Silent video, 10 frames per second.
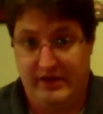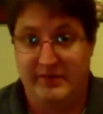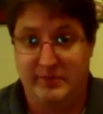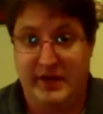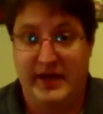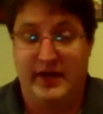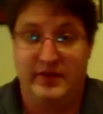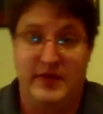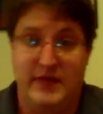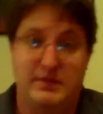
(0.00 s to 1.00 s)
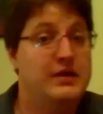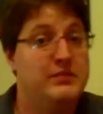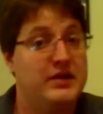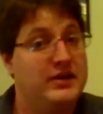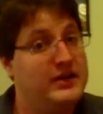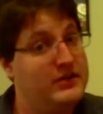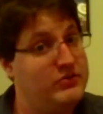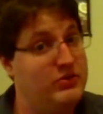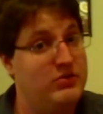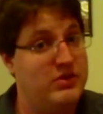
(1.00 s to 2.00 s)
have in my head that maybe I'm not going to
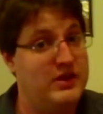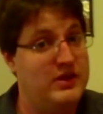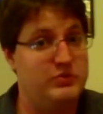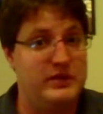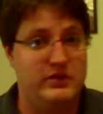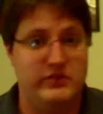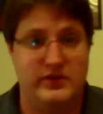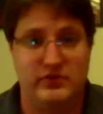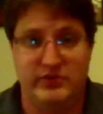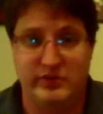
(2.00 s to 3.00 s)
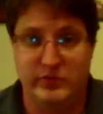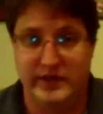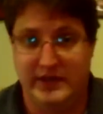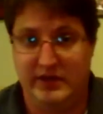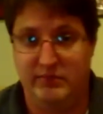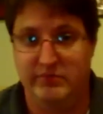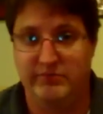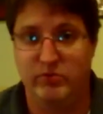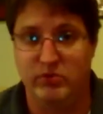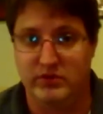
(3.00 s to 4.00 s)
get certain things because I didn't see the one that came
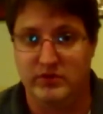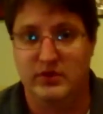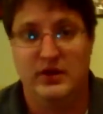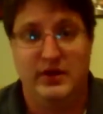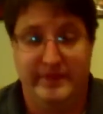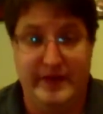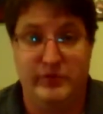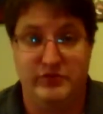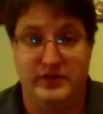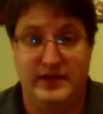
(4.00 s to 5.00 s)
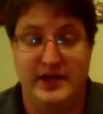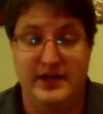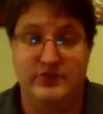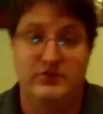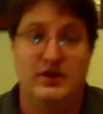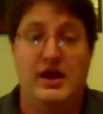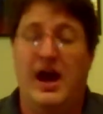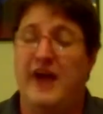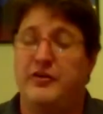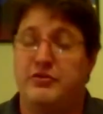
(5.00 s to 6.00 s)
before it. That wasn't the case.
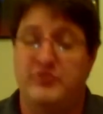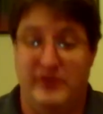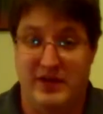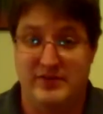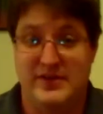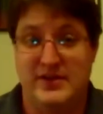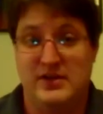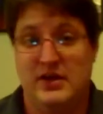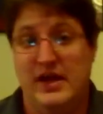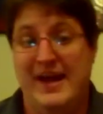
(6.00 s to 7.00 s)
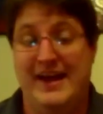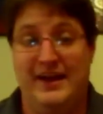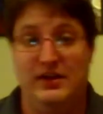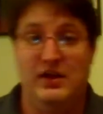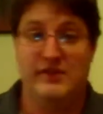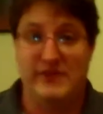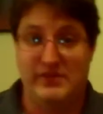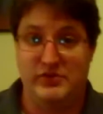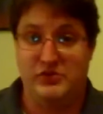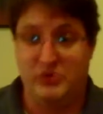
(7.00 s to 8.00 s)
I understood everything, and I loved
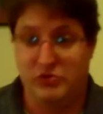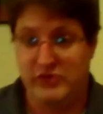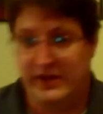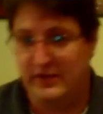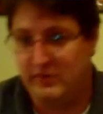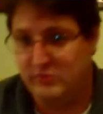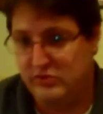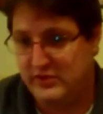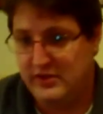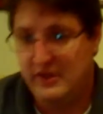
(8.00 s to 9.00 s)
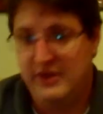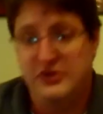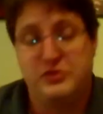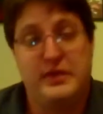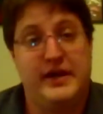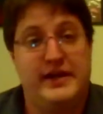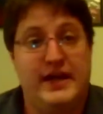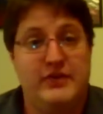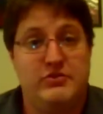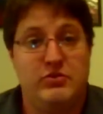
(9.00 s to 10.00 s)
every single second of the movie. It's about a
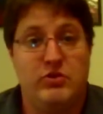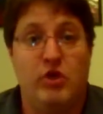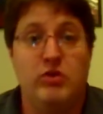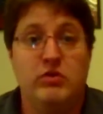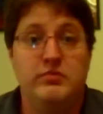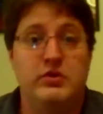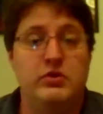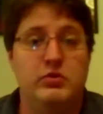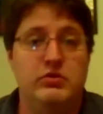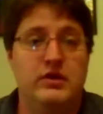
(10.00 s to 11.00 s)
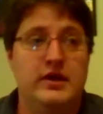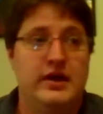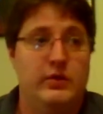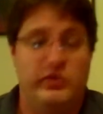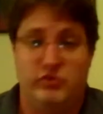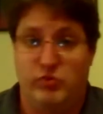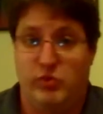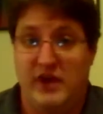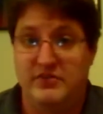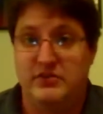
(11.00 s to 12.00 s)
gangster in Harlem who, once his
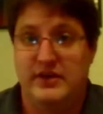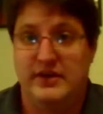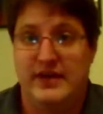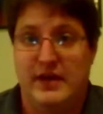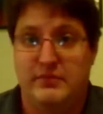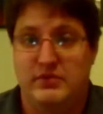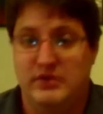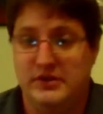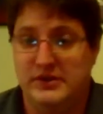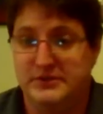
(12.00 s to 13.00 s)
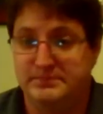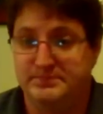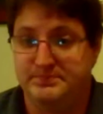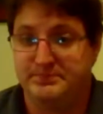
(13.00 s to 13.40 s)
wife is kidnapped, um,